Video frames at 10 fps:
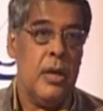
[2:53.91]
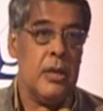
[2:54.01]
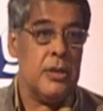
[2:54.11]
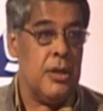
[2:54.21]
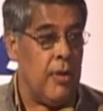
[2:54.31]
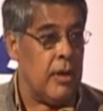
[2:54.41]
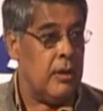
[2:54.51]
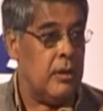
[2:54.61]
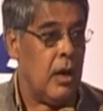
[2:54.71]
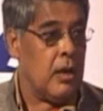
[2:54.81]
is giving
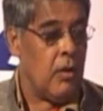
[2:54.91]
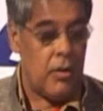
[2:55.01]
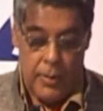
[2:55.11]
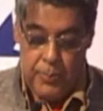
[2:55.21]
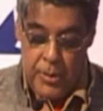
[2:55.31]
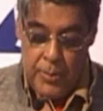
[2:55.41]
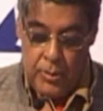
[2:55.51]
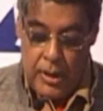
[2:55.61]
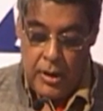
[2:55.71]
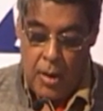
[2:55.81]
a lot of
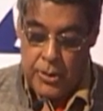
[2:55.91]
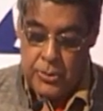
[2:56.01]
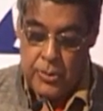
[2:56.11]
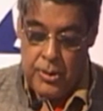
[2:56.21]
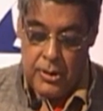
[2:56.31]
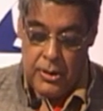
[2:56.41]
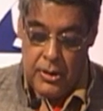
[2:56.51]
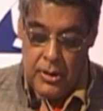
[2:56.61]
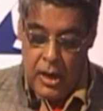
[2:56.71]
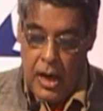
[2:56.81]
people an
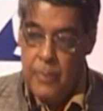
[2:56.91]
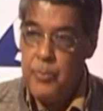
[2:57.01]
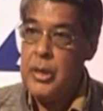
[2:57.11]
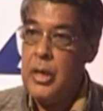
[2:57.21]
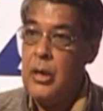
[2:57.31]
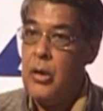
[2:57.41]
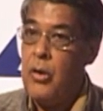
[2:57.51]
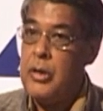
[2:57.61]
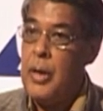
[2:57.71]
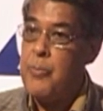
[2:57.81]
opportunity of making a
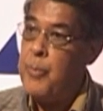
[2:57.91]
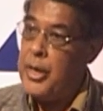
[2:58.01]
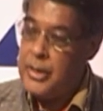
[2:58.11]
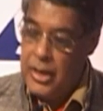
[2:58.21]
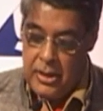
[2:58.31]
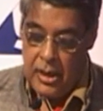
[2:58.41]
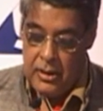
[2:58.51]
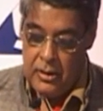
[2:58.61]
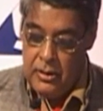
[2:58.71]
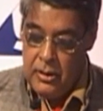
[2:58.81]
lot of
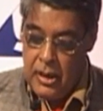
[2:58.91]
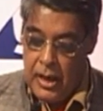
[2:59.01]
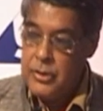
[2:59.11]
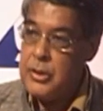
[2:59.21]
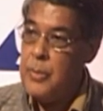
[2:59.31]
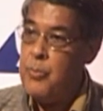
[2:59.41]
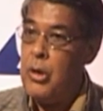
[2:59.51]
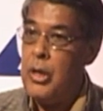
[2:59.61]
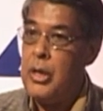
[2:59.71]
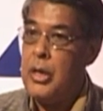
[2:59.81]
material and
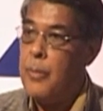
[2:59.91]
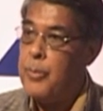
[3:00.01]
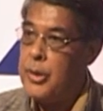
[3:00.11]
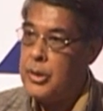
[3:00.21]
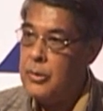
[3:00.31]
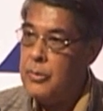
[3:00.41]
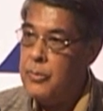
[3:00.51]
symbolic capital.